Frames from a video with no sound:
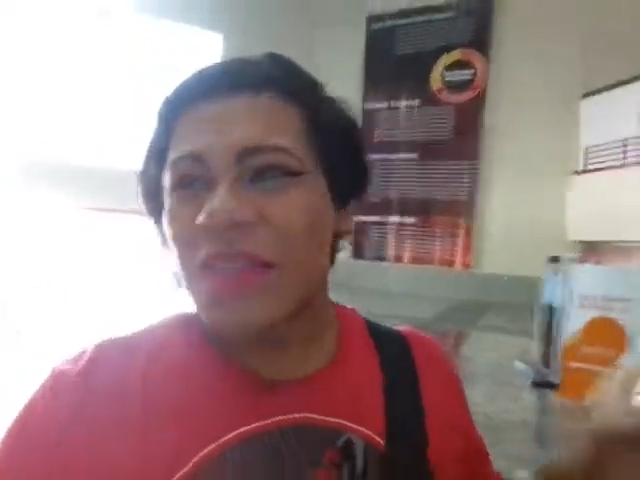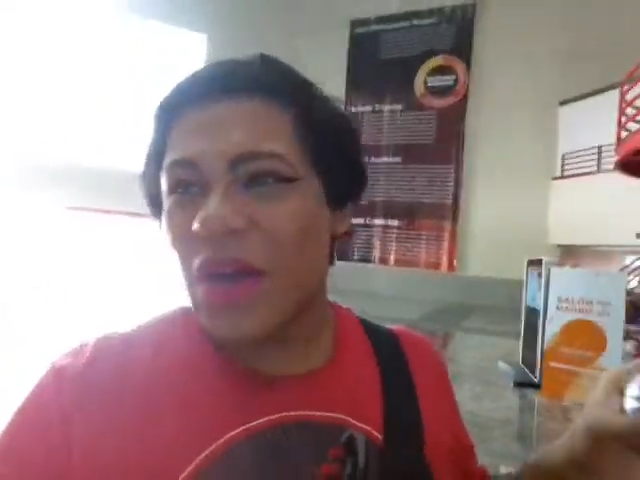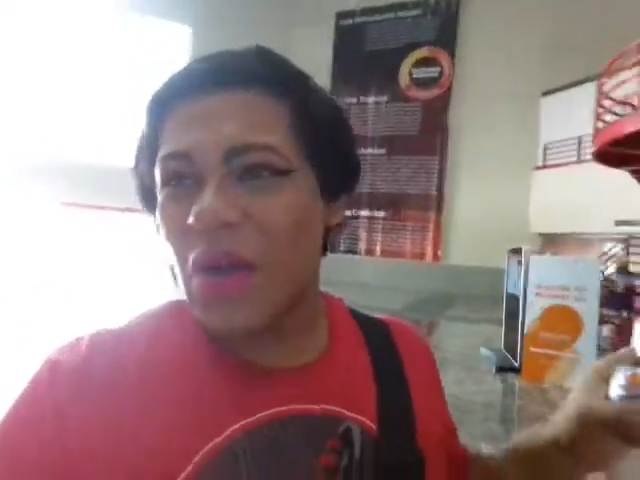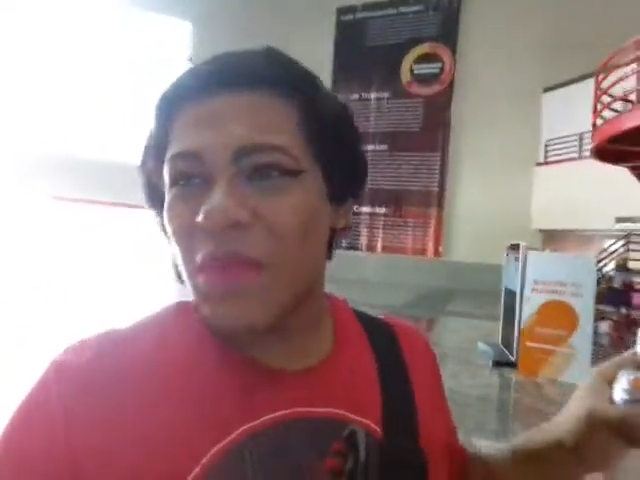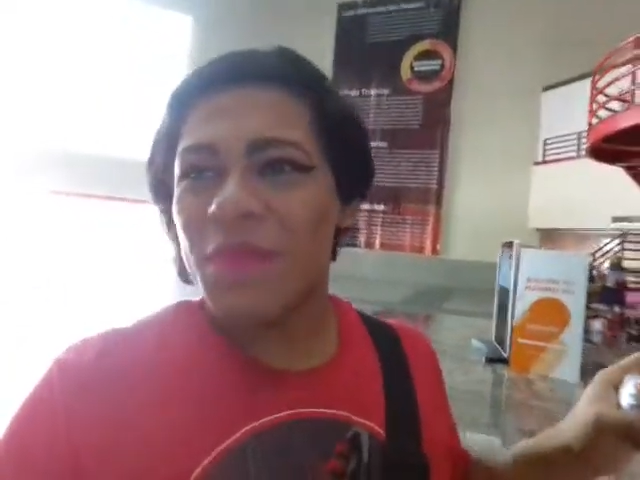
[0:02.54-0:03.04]

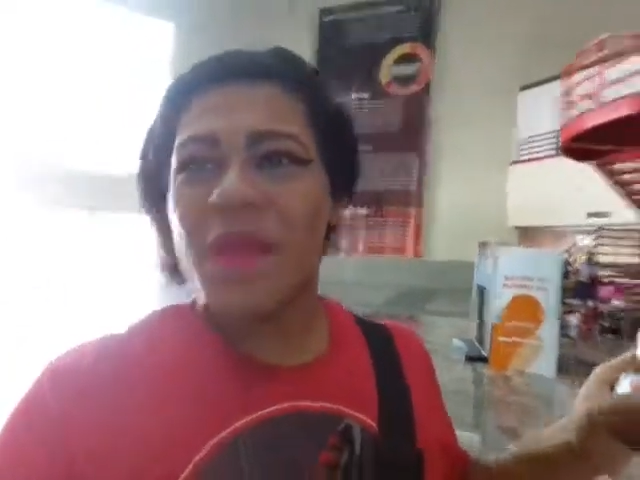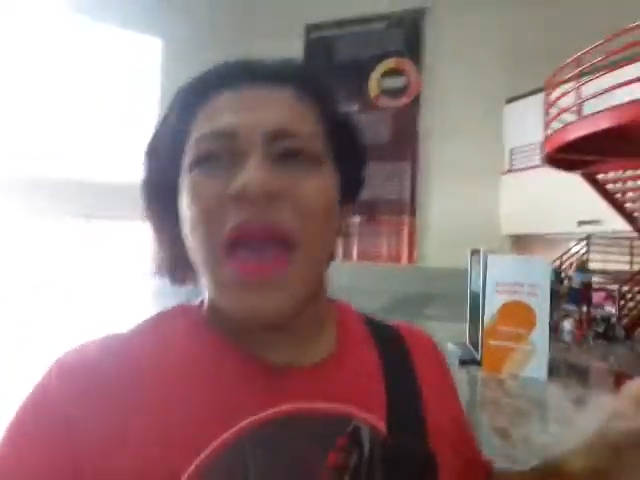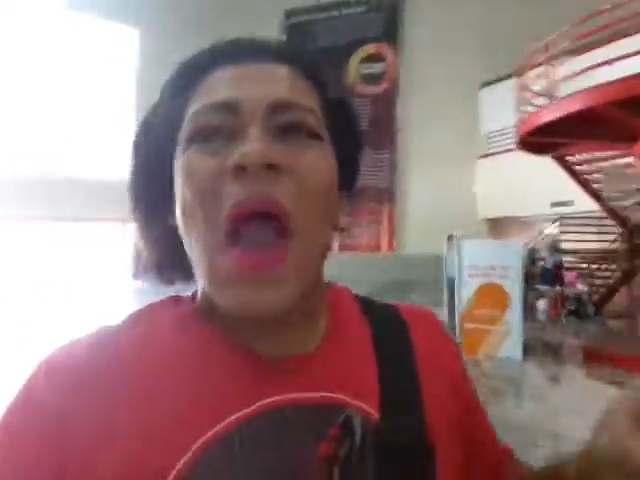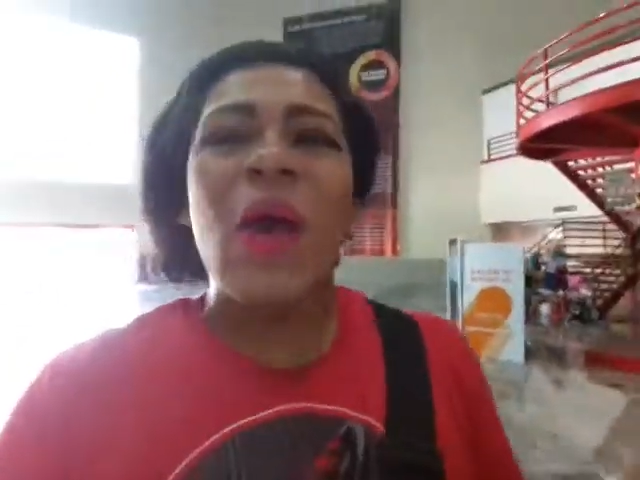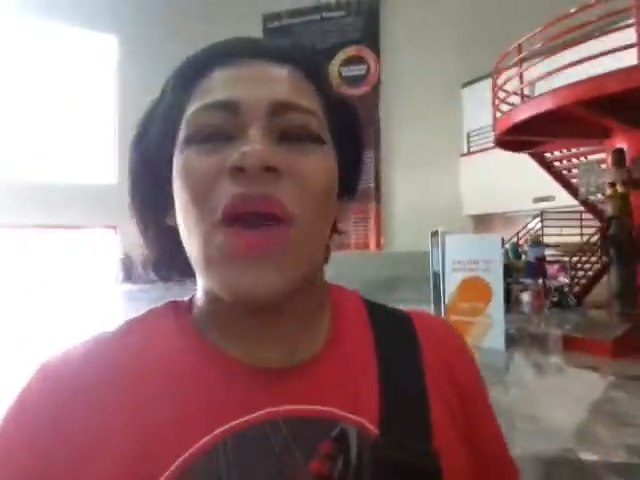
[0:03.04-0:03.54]
So,
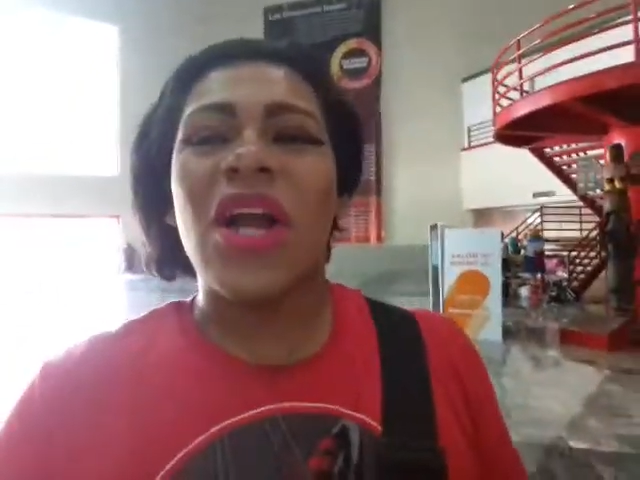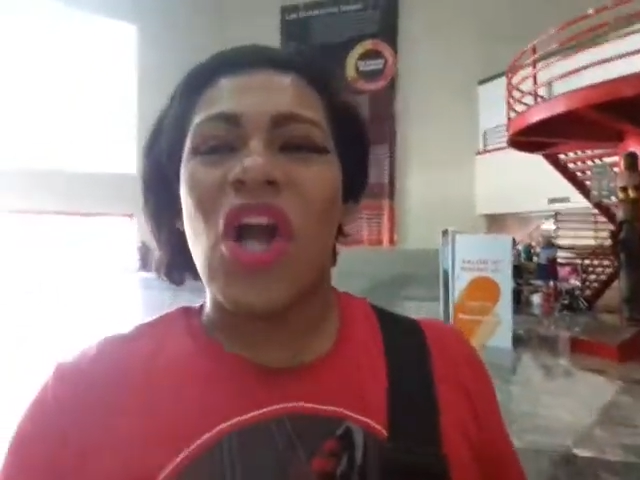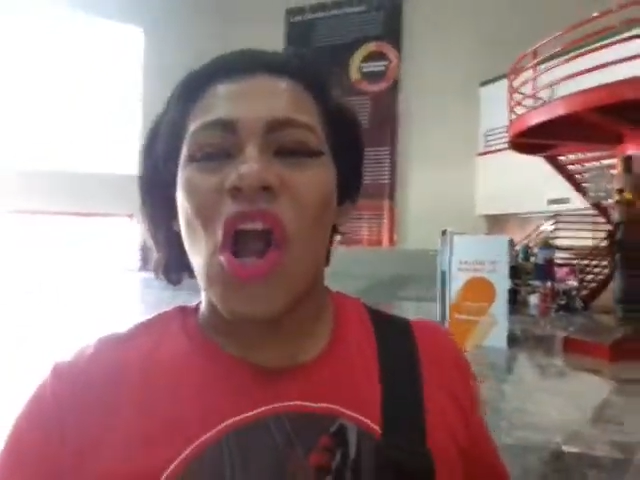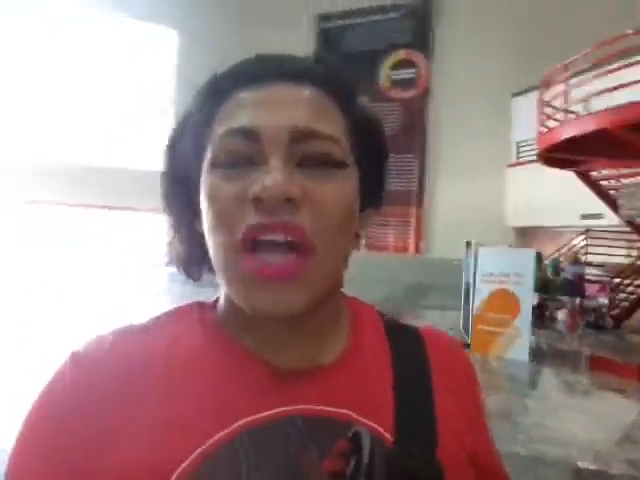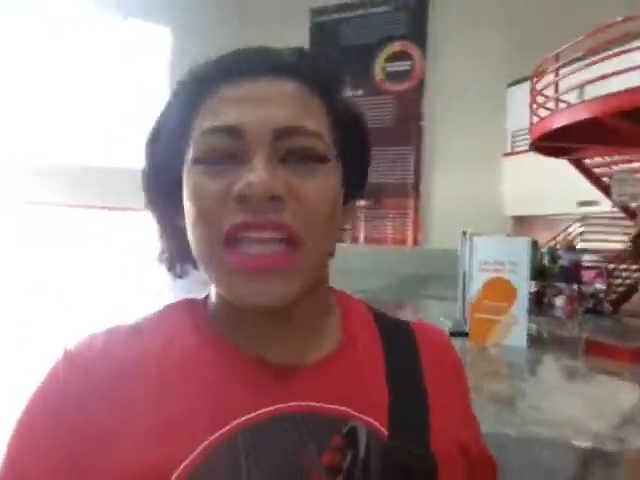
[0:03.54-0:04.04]
we are
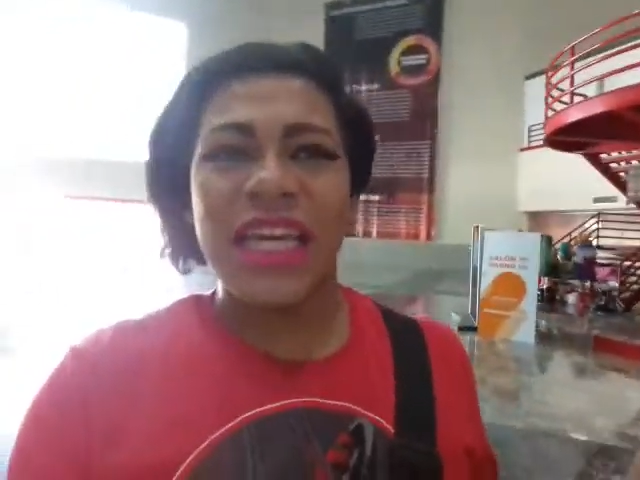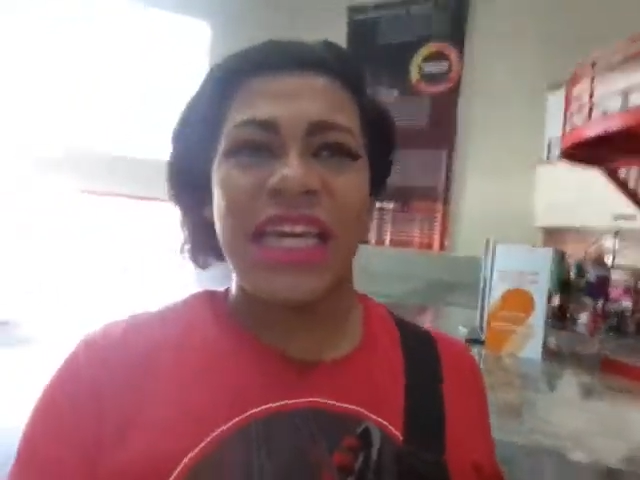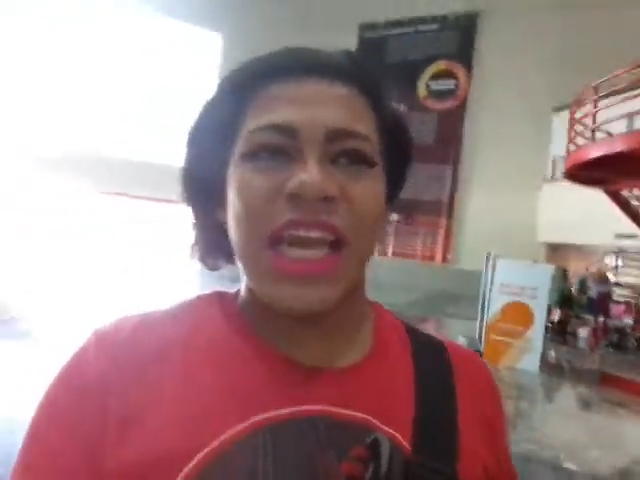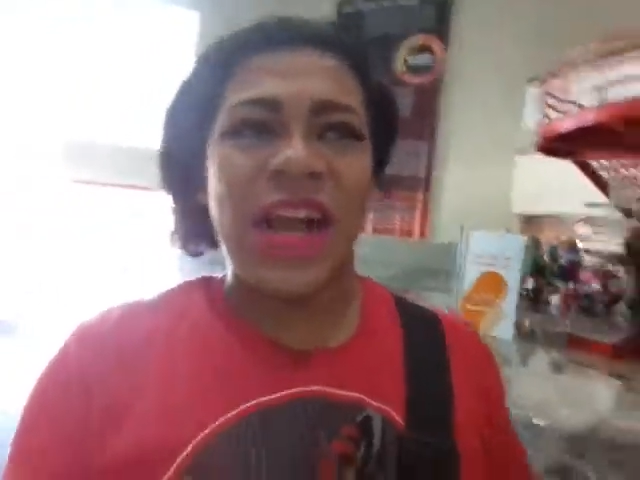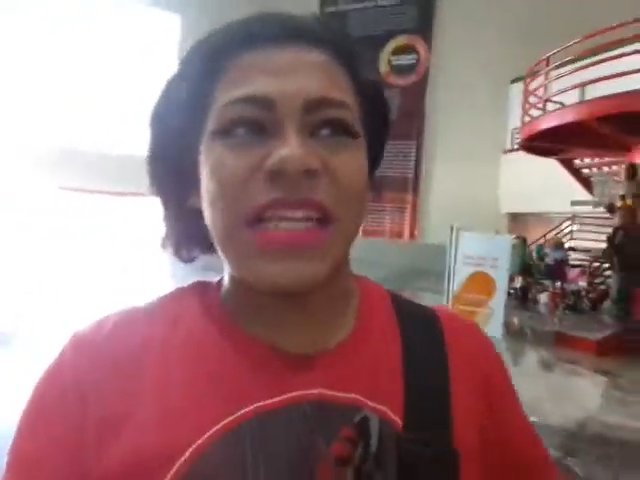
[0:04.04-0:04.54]
currently
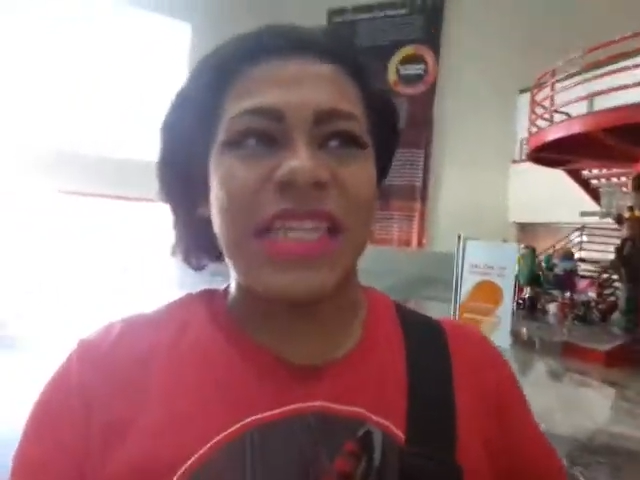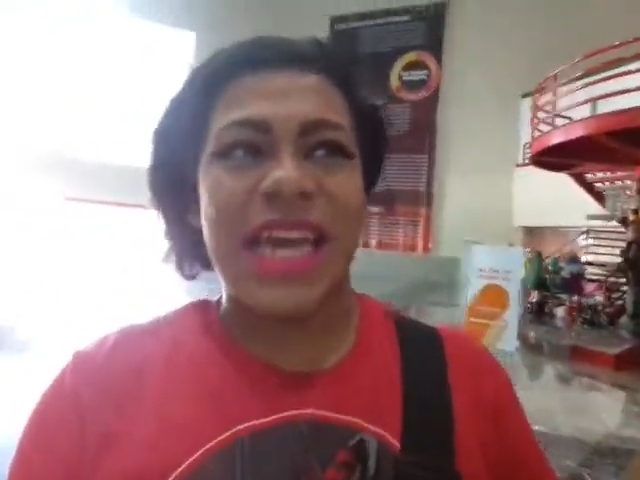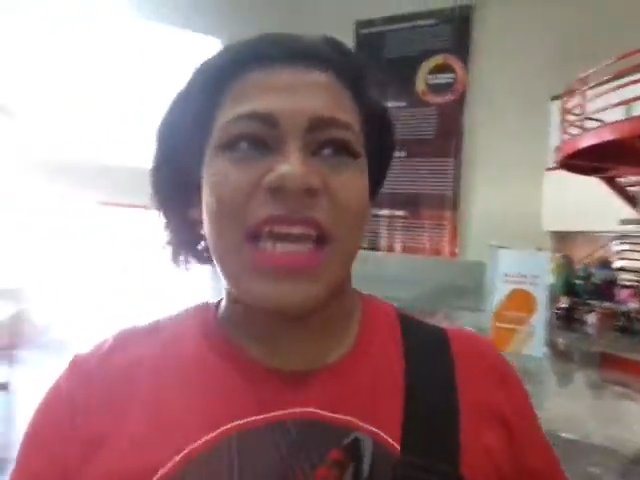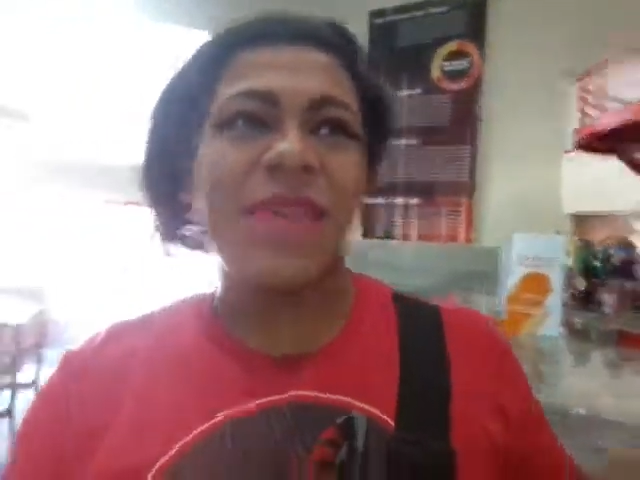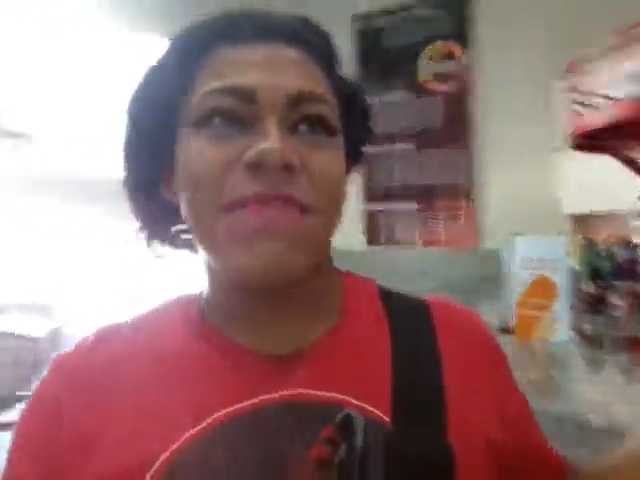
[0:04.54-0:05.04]
here at
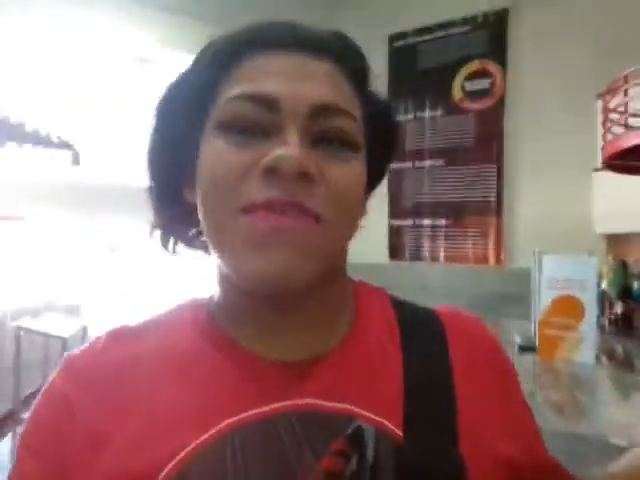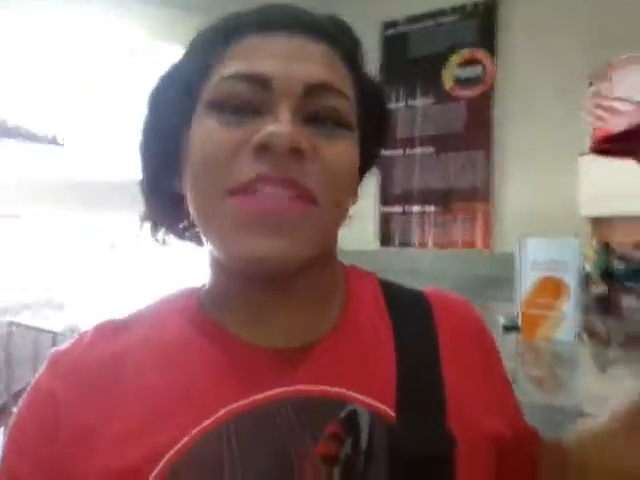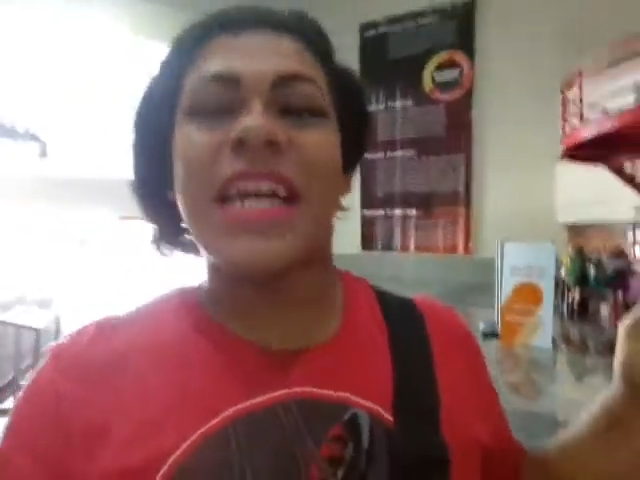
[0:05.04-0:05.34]
day, well,